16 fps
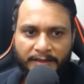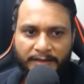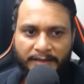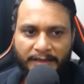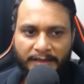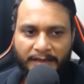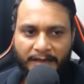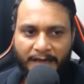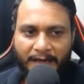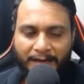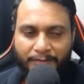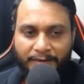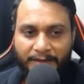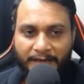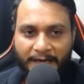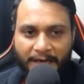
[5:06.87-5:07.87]
then are
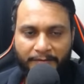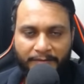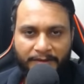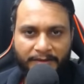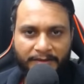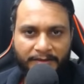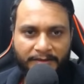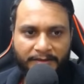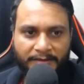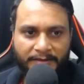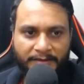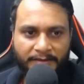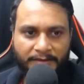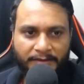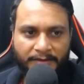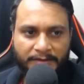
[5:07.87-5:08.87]
we having
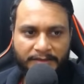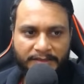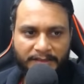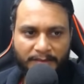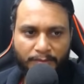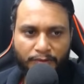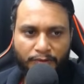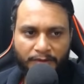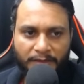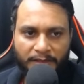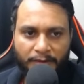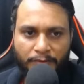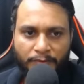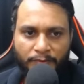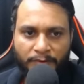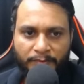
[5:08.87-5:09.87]
the same unique
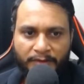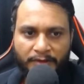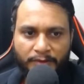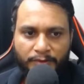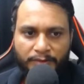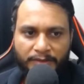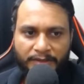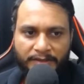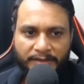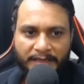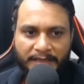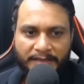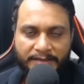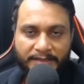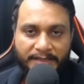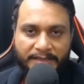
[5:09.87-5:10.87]
count from 1 to 3? The
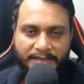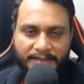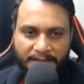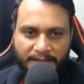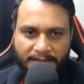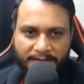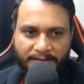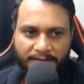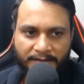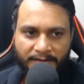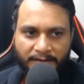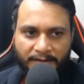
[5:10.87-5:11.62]
answer is yes.